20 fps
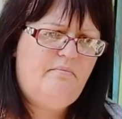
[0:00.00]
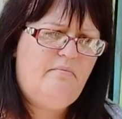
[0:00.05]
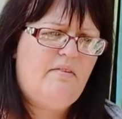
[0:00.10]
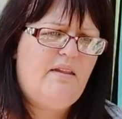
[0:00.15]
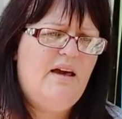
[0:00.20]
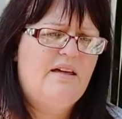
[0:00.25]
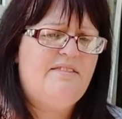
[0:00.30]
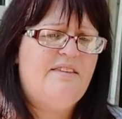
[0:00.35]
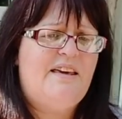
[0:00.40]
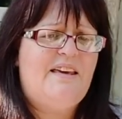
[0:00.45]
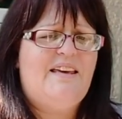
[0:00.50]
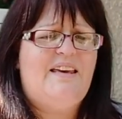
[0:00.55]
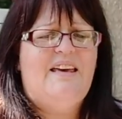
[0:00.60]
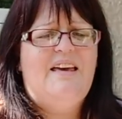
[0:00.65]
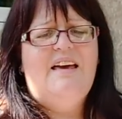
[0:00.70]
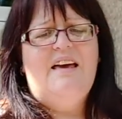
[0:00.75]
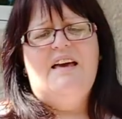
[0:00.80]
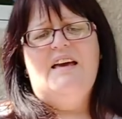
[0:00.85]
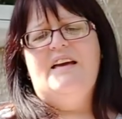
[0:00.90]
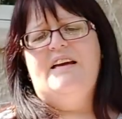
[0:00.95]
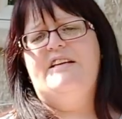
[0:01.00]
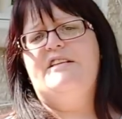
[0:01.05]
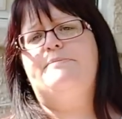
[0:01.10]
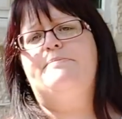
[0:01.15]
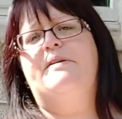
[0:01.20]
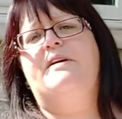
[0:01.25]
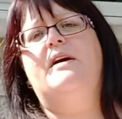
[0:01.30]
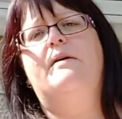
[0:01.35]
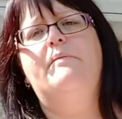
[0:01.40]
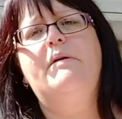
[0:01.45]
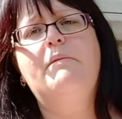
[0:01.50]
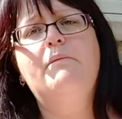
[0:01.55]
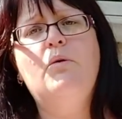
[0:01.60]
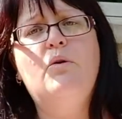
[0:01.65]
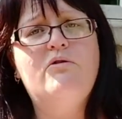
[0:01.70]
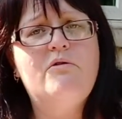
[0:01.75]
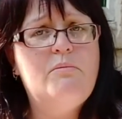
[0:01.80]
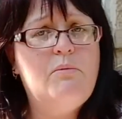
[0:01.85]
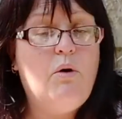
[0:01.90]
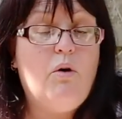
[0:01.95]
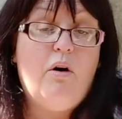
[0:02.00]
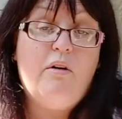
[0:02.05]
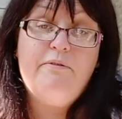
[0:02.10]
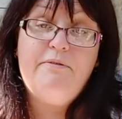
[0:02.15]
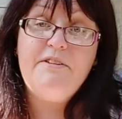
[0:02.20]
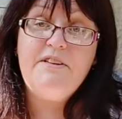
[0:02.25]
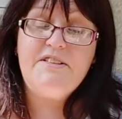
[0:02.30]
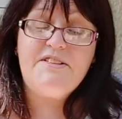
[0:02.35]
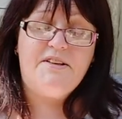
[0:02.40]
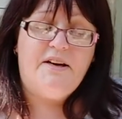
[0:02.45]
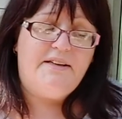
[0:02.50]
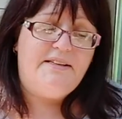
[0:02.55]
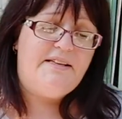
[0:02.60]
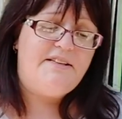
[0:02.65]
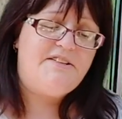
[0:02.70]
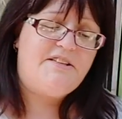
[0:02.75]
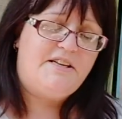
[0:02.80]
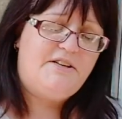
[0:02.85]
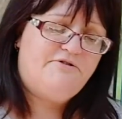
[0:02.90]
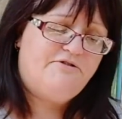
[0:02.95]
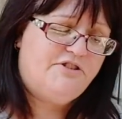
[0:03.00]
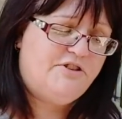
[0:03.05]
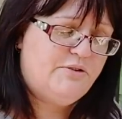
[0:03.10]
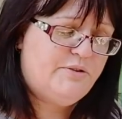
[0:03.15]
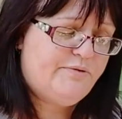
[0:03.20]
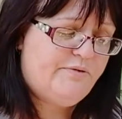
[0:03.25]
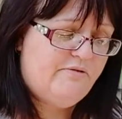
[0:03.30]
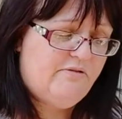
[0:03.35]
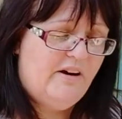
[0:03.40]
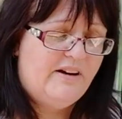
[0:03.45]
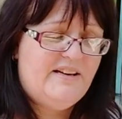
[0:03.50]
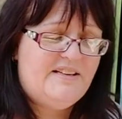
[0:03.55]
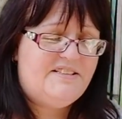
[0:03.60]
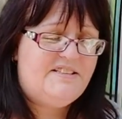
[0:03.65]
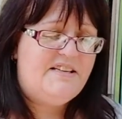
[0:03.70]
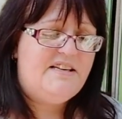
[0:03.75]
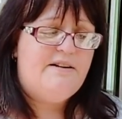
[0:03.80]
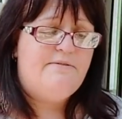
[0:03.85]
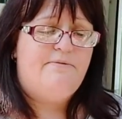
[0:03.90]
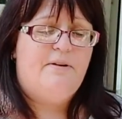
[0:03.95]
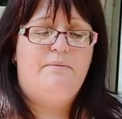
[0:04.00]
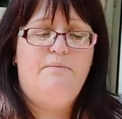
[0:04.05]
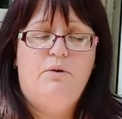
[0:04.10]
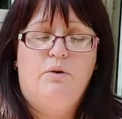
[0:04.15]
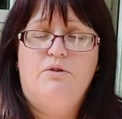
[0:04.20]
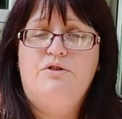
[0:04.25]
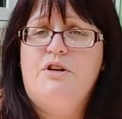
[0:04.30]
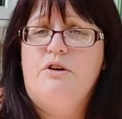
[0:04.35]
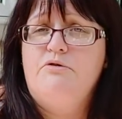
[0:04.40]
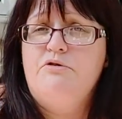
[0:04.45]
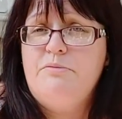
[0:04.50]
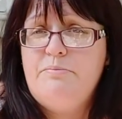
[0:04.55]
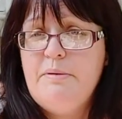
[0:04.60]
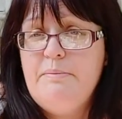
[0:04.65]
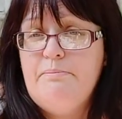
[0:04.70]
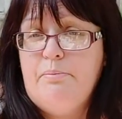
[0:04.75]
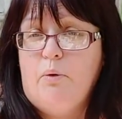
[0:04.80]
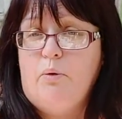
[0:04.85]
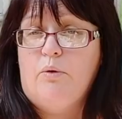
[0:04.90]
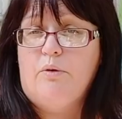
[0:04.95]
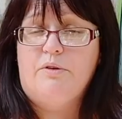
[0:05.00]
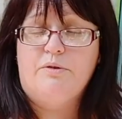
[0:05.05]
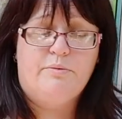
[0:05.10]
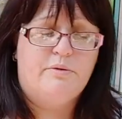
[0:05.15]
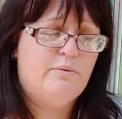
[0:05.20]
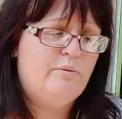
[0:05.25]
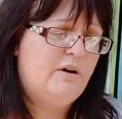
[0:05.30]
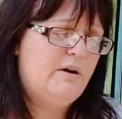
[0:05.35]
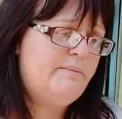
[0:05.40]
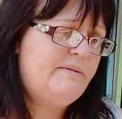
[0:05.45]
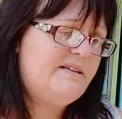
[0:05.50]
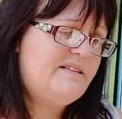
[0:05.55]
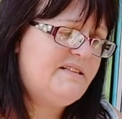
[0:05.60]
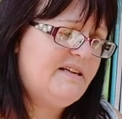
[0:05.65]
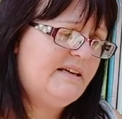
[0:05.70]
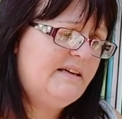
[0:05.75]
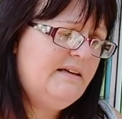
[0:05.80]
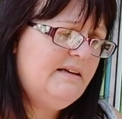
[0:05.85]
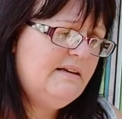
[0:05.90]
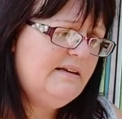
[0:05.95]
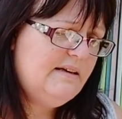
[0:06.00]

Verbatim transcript: I think it's becoming more and more obvious that I need to introduce variety if I'm not going to be bored with what I'm eating.